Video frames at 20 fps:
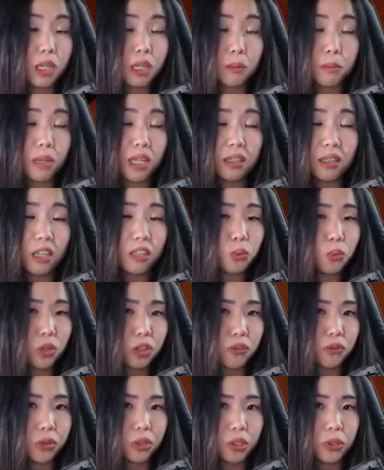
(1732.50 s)
may not
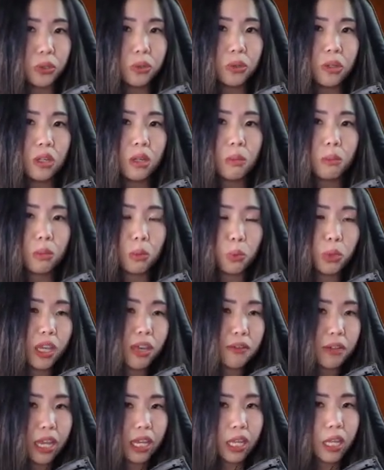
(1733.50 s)
work for you. But we
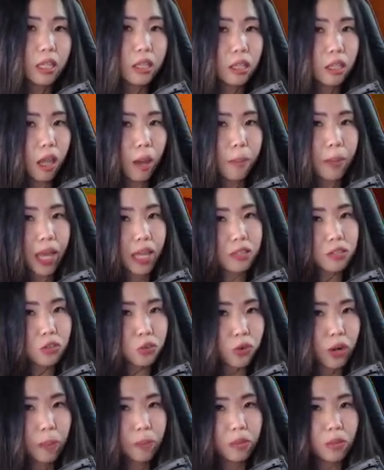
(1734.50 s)
have like a top head
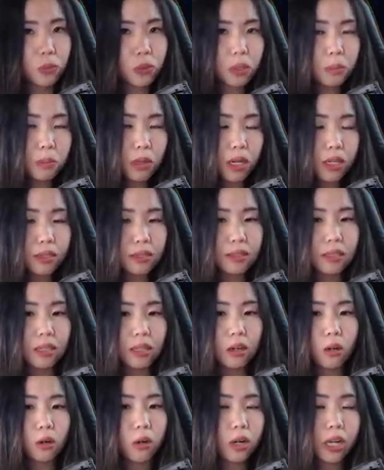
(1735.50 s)
strap that we bought,
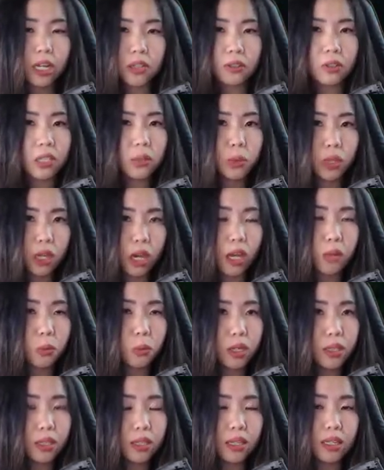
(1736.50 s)
or actually we got
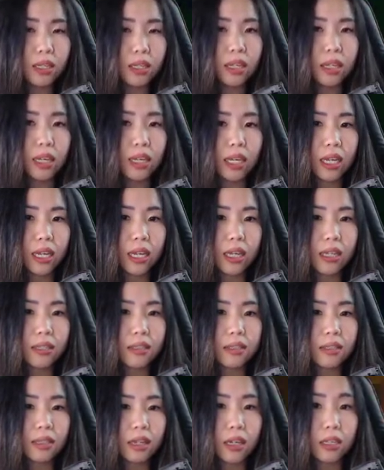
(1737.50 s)
one,
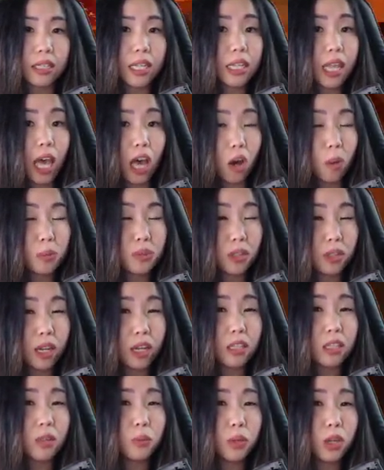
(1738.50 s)
and that helps a
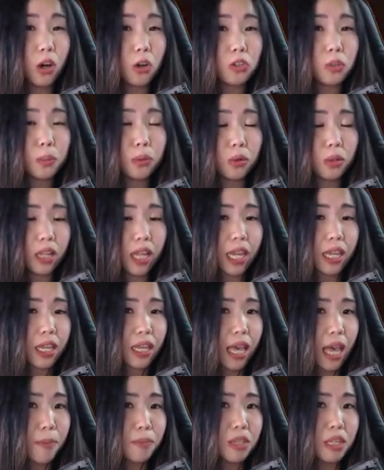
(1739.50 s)
lot. And we also put like
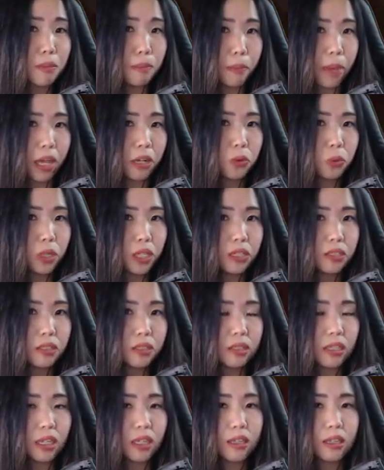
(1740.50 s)
empty
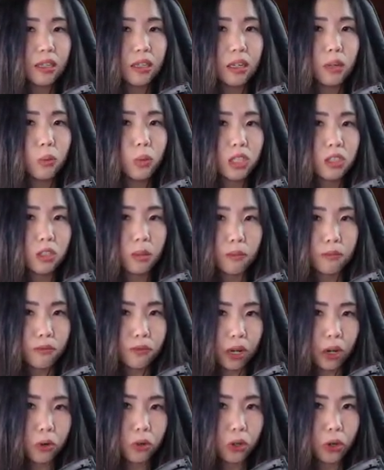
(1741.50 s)
batteries with some
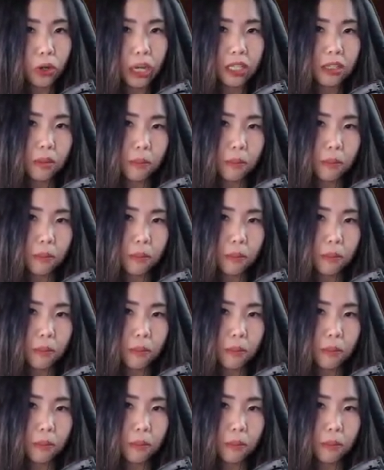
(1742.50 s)
Velcro at the